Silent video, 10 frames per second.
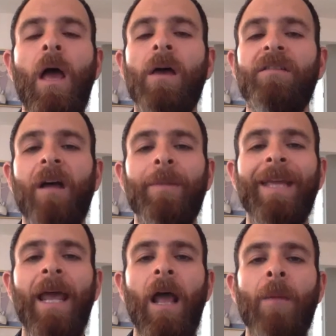is I'm going to
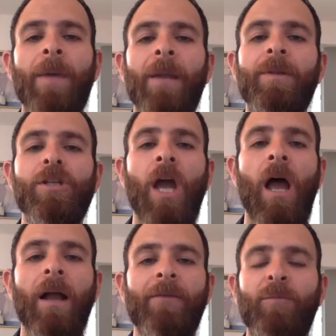get up and I'm going to
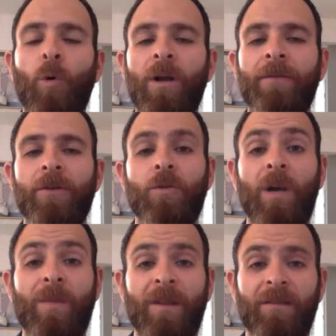jog every morning for
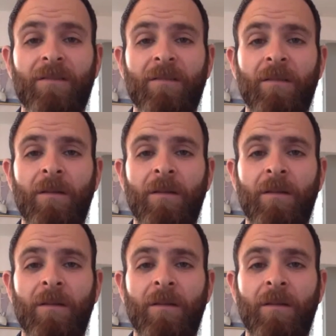20 minutes.